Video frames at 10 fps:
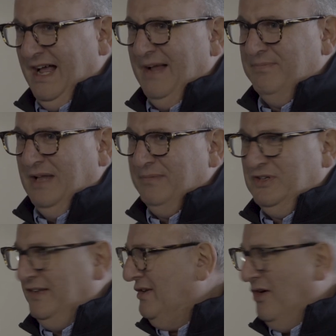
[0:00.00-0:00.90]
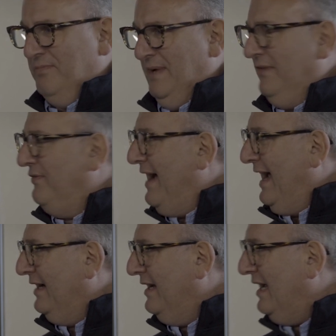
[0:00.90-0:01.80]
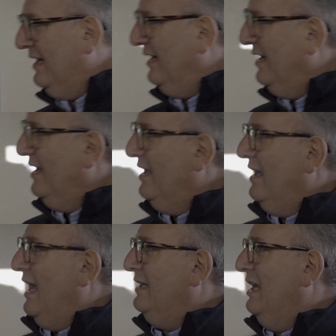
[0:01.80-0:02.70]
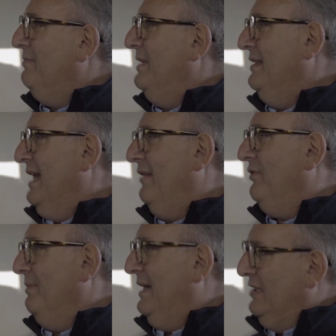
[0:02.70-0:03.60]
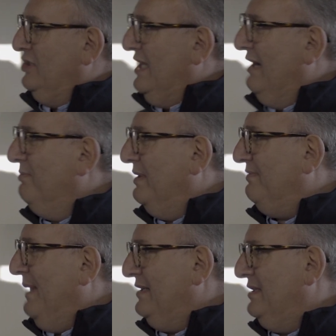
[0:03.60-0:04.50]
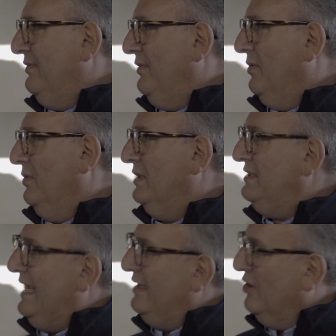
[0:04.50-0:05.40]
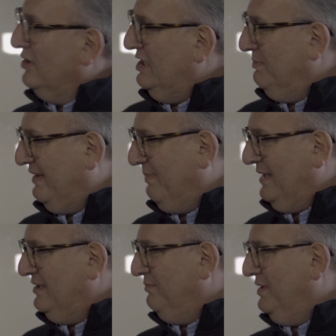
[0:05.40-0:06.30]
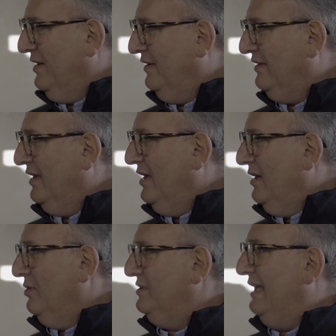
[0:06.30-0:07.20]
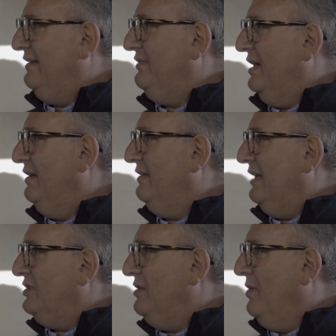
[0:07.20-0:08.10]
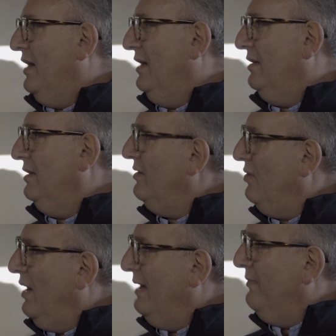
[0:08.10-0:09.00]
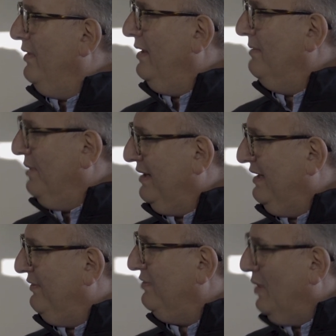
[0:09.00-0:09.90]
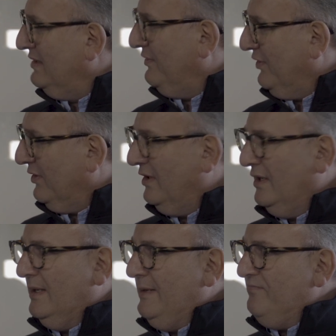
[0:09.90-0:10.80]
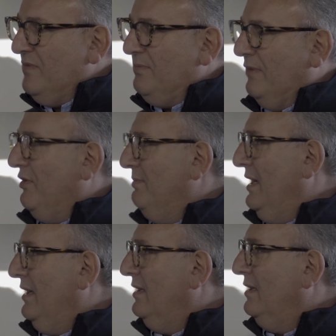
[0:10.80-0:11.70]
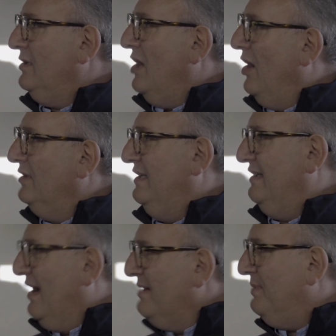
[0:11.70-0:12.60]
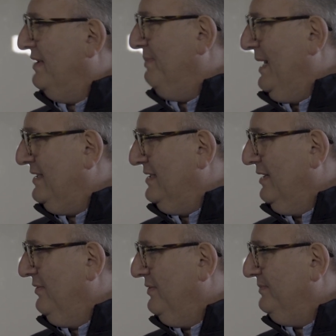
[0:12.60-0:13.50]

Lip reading: I'm just not a big fan, and I don't mean that from an engineering perspective or the technology perspective, because what Tesla done is actually quite impressive. It's wonderful, but from a car design perspective,